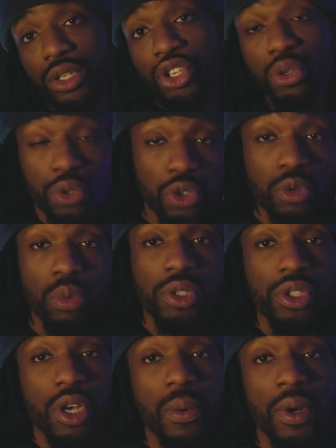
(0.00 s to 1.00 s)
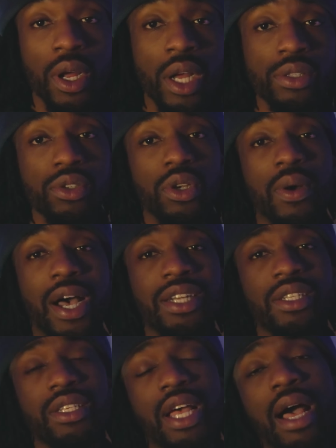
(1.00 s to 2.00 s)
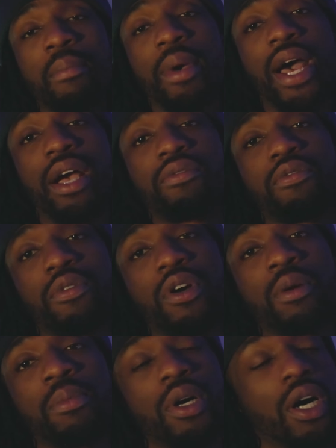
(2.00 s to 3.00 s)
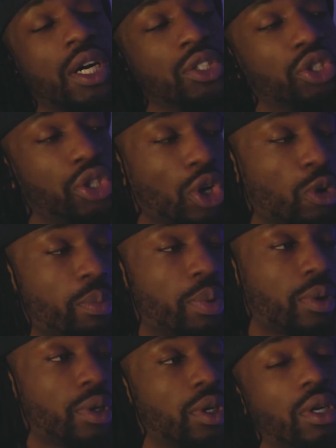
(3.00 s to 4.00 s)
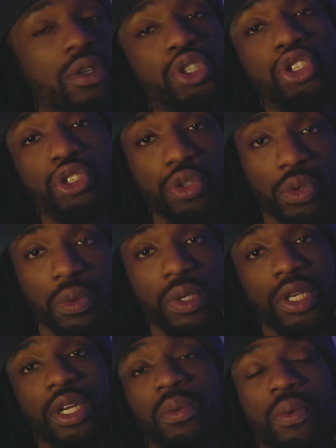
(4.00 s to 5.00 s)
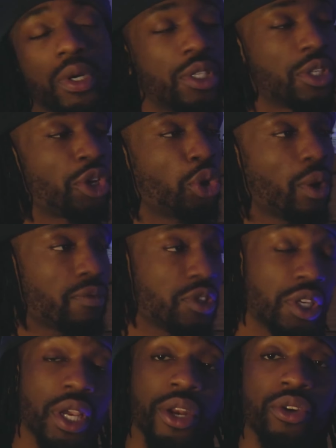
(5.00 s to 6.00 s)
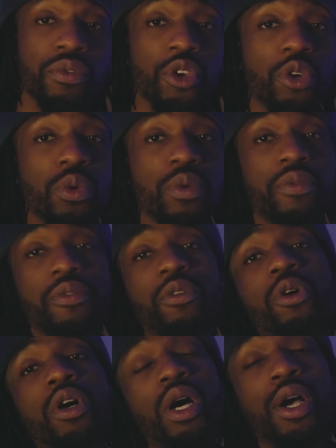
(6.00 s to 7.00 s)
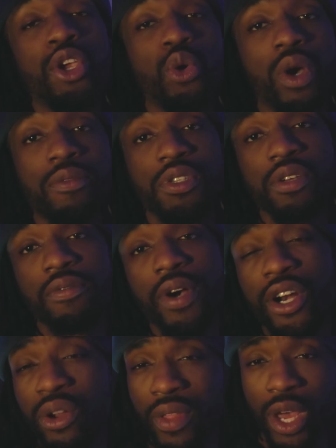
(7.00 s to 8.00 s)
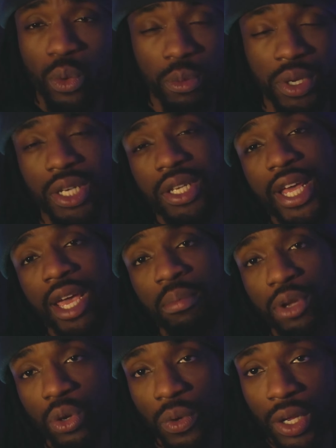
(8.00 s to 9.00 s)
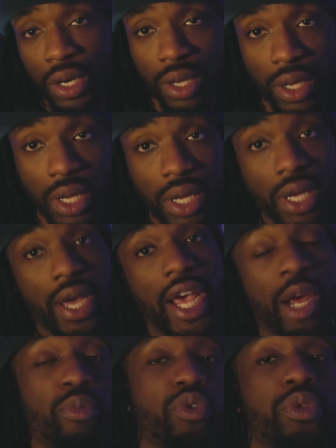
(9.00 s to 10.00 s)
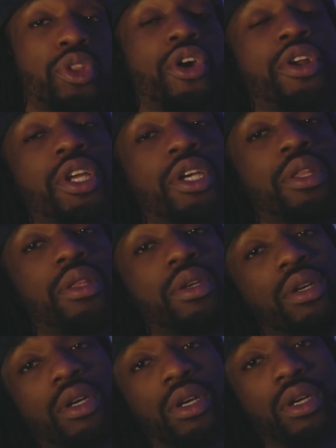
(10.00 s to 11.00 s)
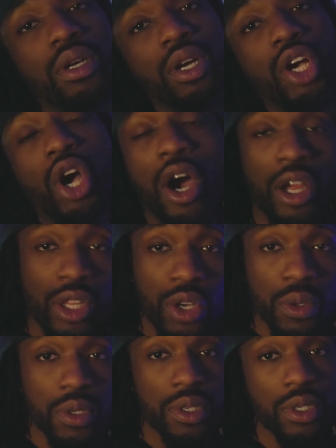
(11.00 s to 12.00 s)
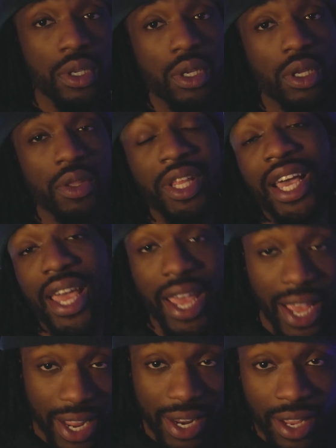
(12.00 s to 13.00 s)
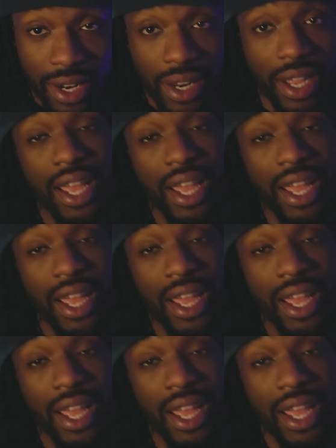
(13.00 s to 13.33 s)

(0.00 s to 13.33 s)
YouTube, what's going on? So I just got back from a dope shoot. It was a U F C interview for a U F C fighter that will be debuting April thirtieth, Carlos the Cannon